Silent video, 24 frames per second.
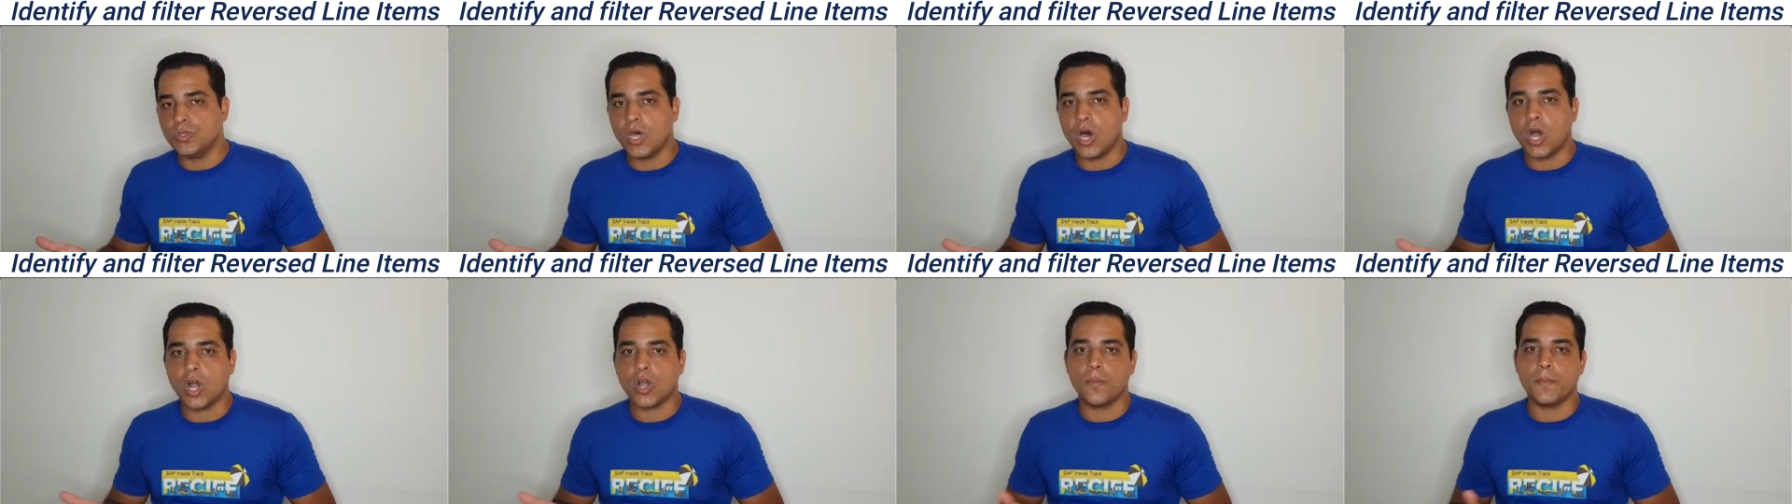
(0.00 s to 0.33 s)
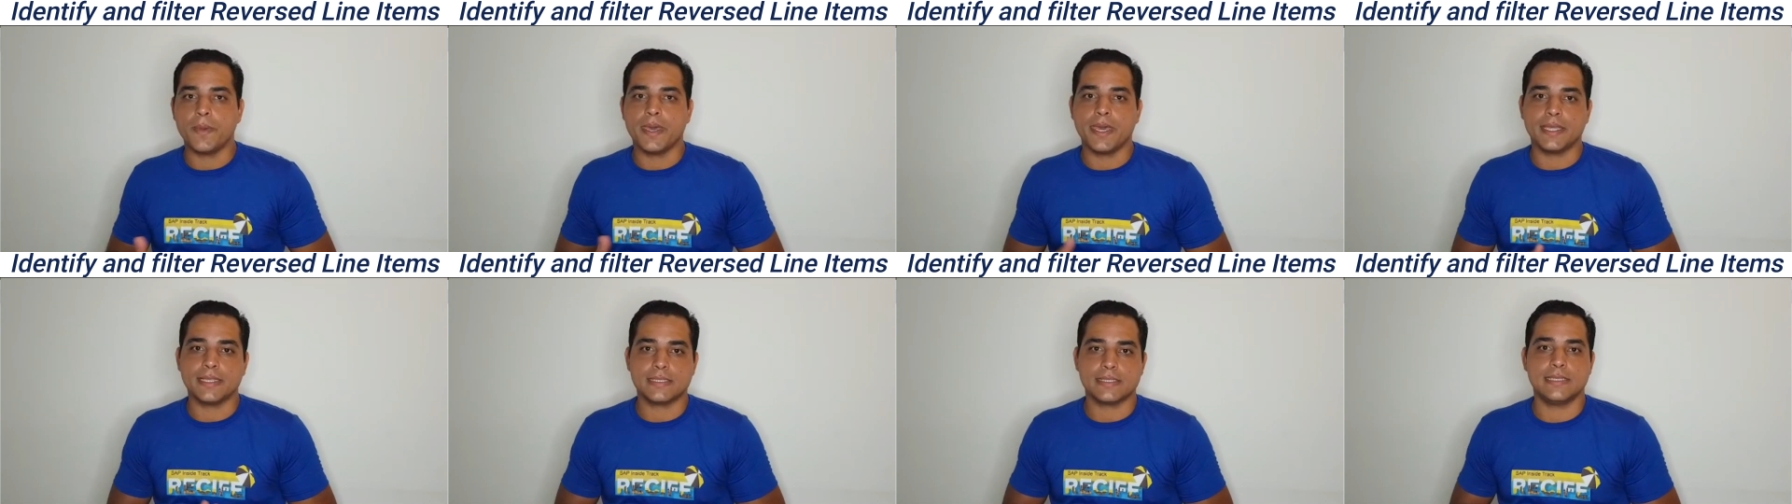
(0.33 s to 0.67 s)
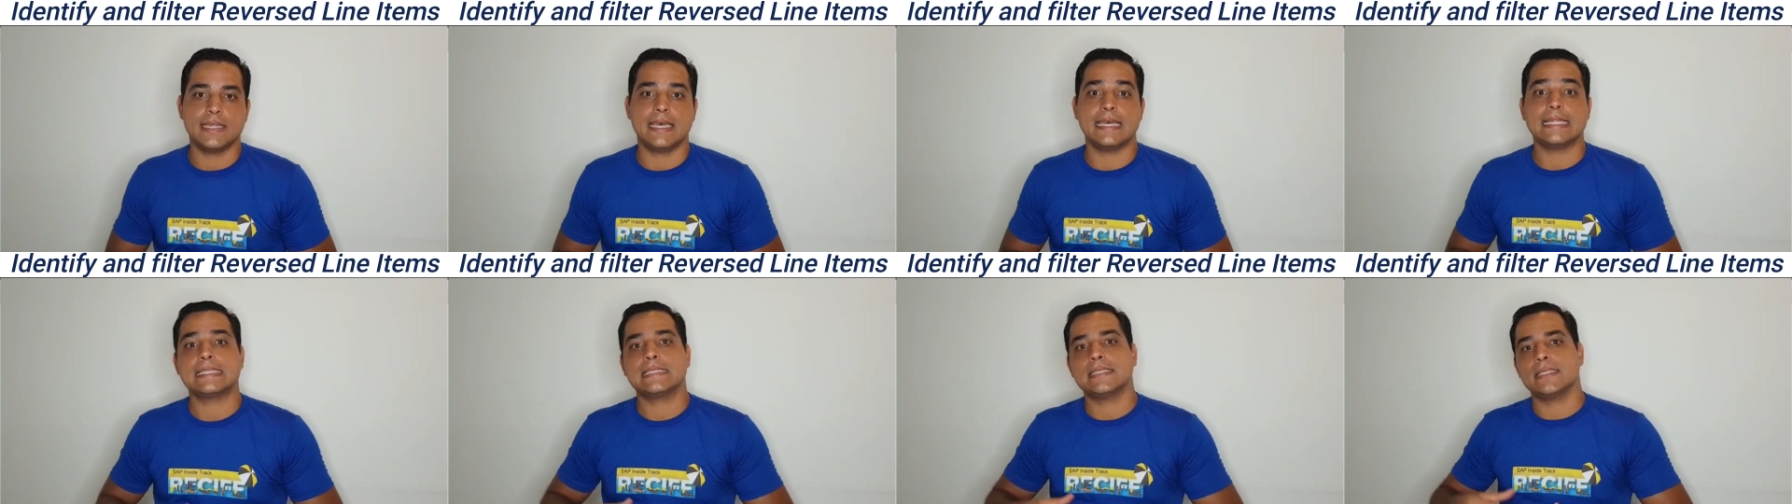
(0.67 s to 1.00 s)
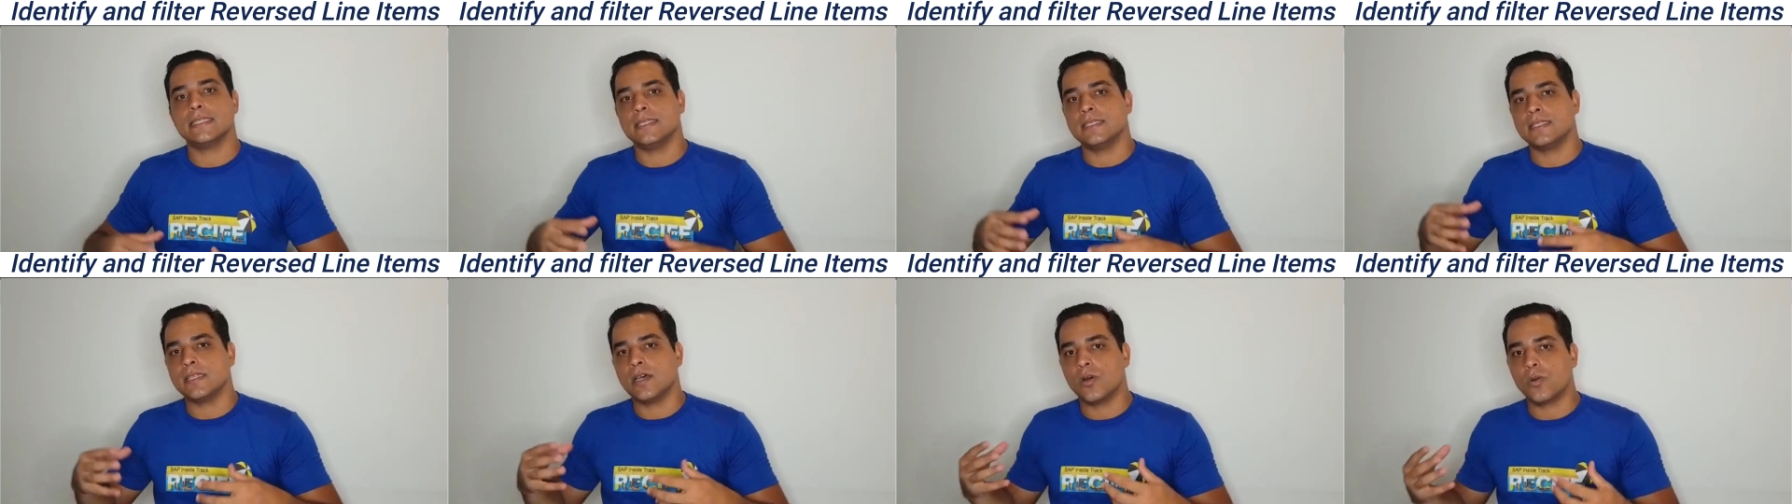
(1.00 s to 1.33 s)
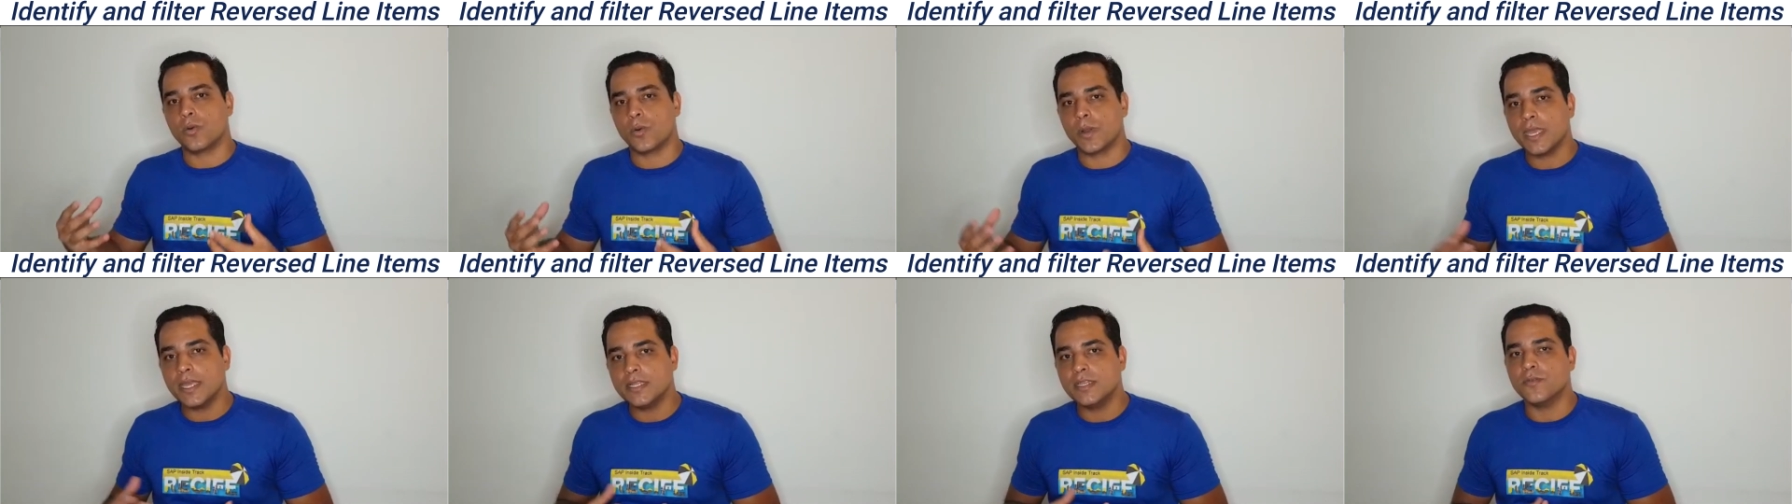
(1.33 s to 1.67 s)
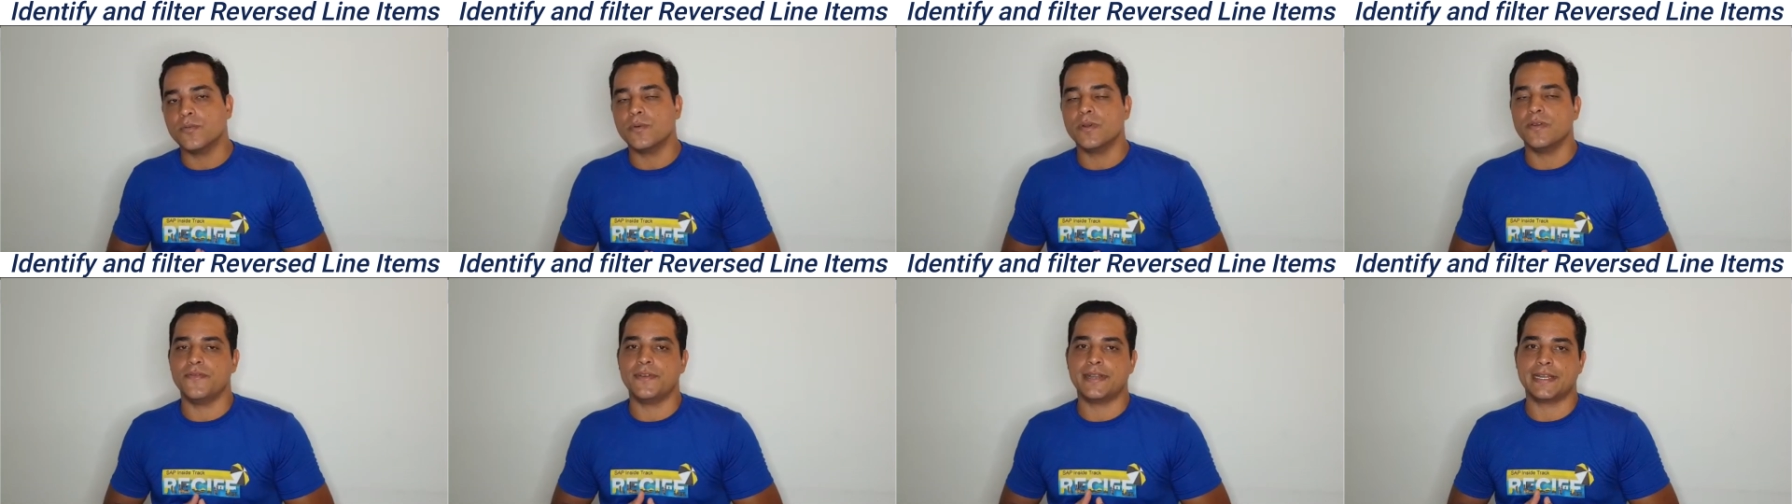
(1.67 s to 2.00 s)
documents that is already
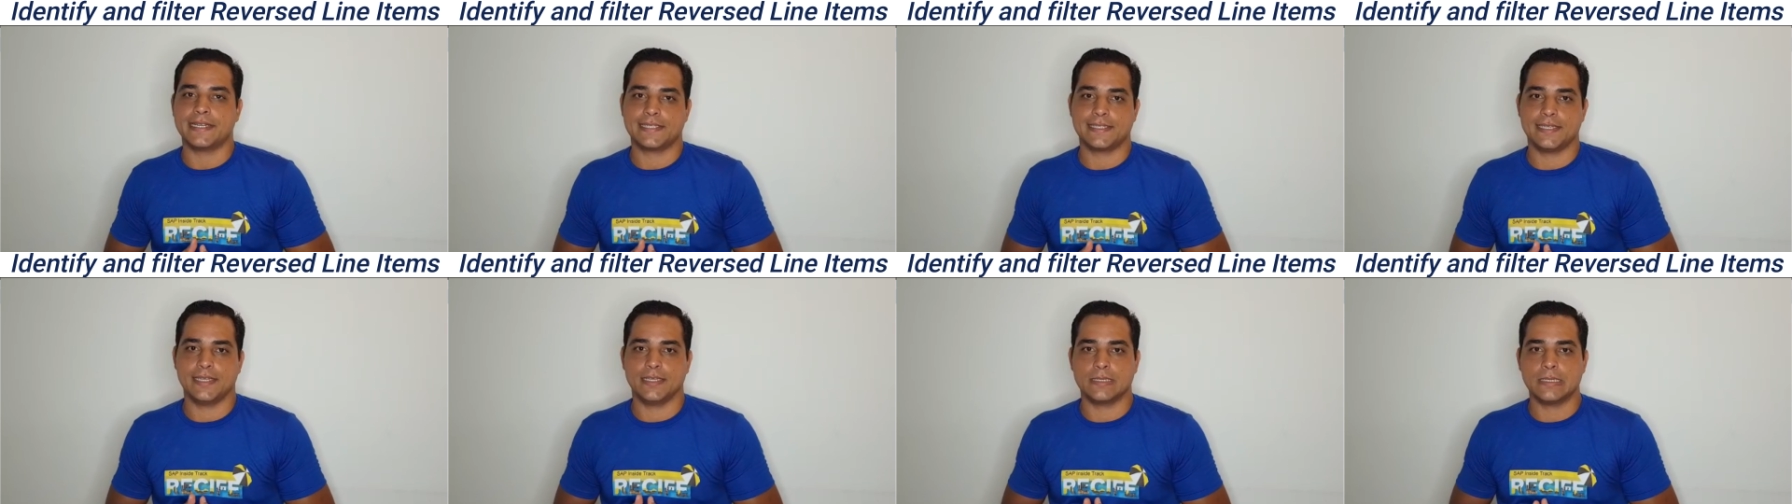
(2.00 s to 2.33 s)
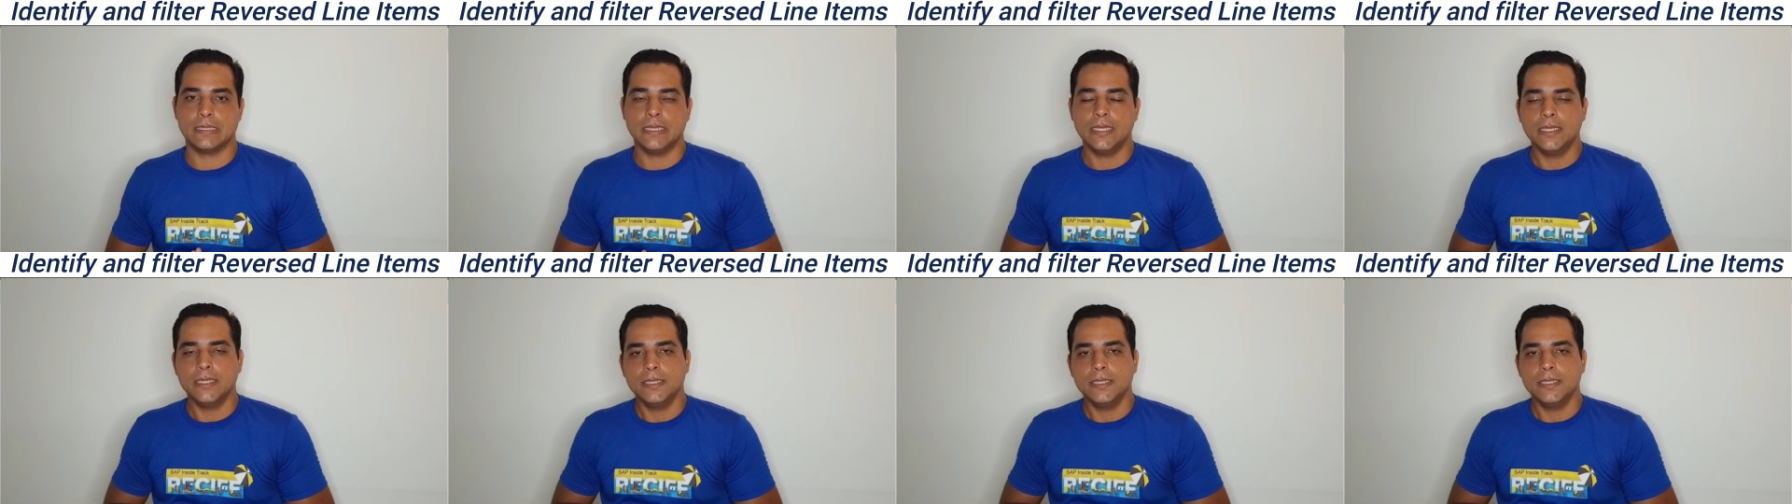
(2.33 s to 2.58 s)
reversed.